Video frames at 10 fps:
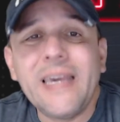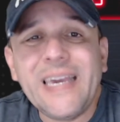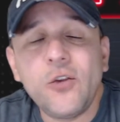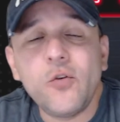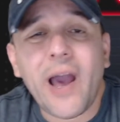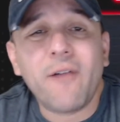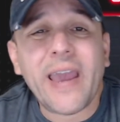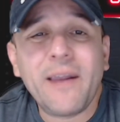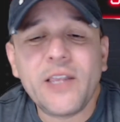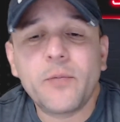If you have
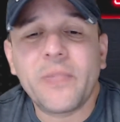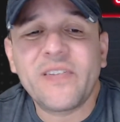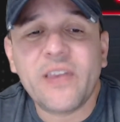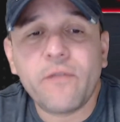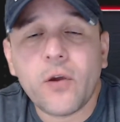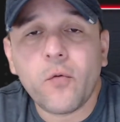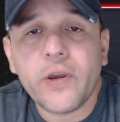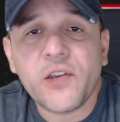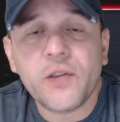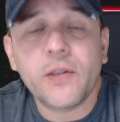any specific
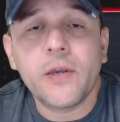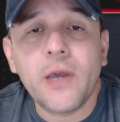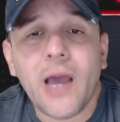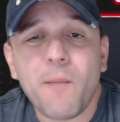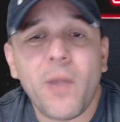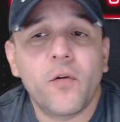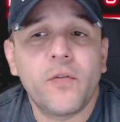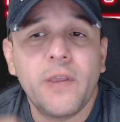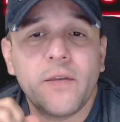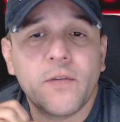question
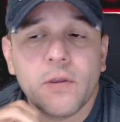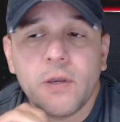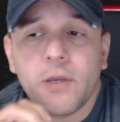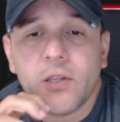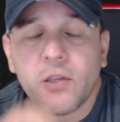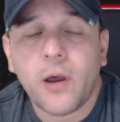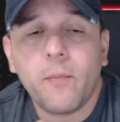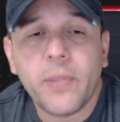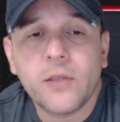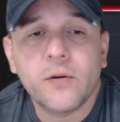about this
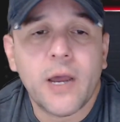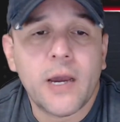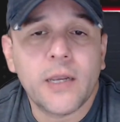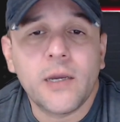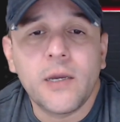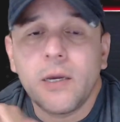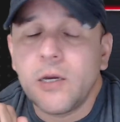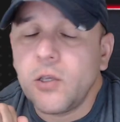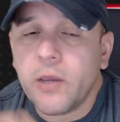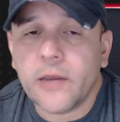topic tonight,
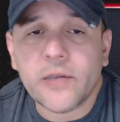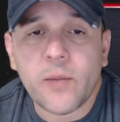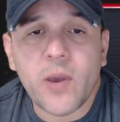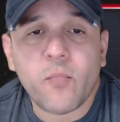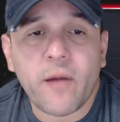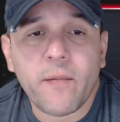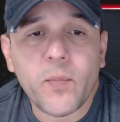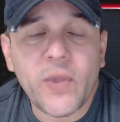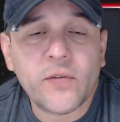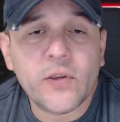you can send me a private
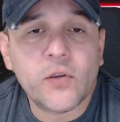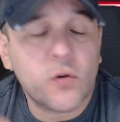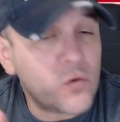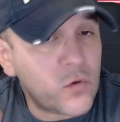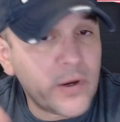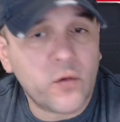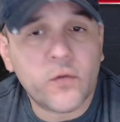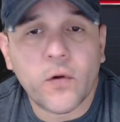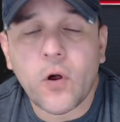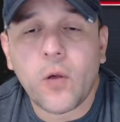message, or you can
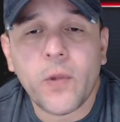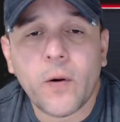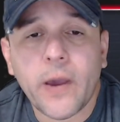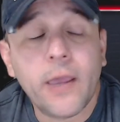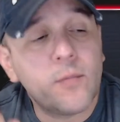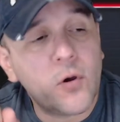also call me, okay?